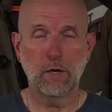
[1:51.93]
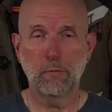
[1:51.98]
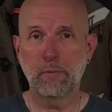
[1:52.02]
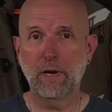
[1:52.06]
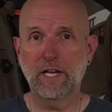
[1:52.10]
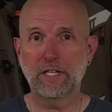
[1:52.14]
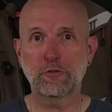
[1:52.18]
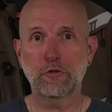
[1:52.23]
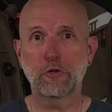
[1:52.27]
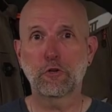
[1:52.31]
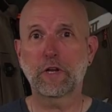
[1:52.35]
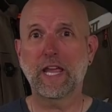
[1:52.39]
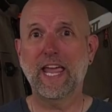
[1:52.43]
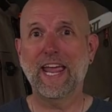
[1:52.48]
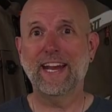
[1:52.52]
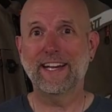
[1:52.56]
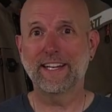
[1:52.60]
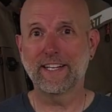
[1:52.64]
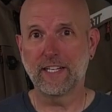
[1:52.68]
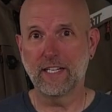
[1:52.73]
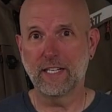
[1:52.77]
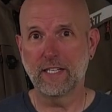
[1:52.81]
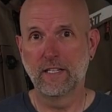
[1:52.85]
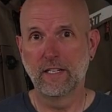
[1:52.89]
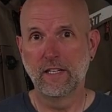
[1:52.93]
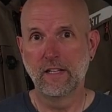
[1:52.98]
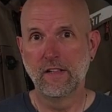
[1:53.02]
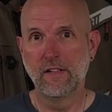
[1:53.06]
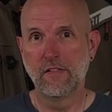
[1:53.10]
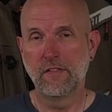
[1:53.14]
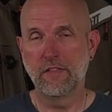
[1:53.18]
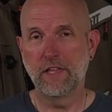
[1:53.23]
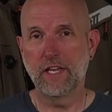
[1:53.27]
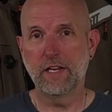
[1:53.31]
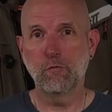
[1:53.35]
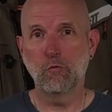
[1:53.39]
Petrol Canada
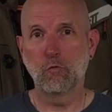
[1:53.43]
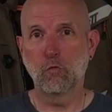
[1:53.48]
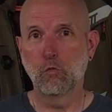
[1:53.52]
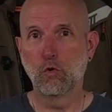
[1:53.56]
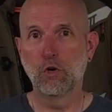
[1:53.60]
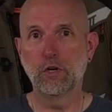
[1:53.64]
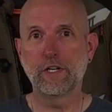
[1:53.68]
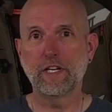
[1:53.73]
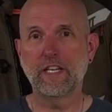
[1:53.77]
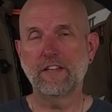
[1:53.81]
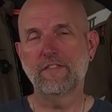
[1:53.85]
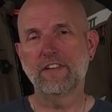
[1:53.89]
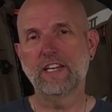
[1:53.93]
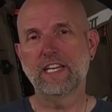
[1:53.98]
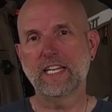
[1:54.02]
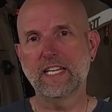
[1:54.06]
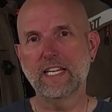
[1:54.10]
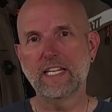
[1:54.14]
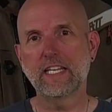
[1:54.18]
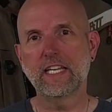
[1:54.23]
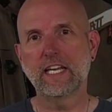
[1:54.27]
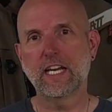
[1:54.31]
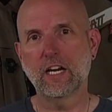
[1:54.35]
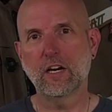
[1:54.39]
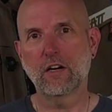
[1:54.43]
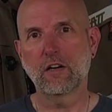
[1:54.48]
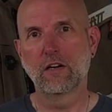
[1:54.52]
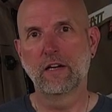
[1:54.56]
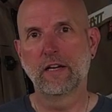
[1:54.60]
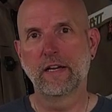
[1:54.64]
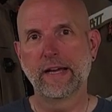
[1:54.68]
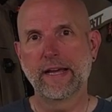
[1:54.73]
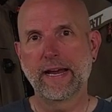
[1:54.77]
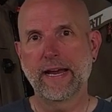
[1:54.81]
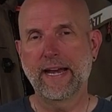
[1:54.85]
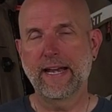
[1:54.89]
that weren't even in here.
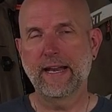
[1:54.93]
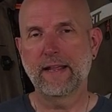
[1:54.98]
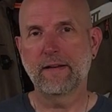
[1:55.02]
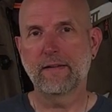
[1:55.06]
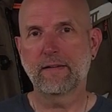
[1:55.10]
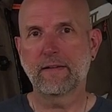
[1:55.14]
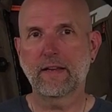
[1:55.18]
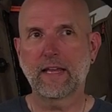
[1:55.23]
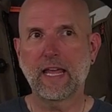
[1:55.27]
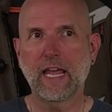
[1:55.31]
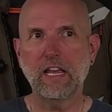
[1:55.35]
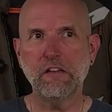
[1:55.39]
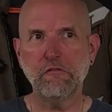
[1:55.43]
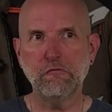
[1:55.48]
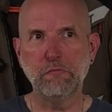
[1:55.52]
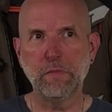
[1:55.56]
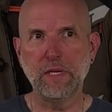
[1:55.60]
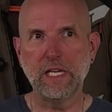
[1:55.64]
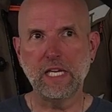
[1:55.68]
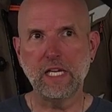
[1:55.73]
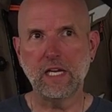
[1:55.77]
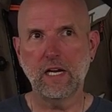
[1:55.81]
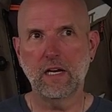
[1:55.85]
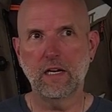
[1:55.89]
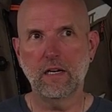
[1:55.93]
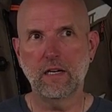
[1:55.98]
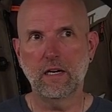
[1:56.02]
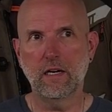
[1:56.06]
And it gave me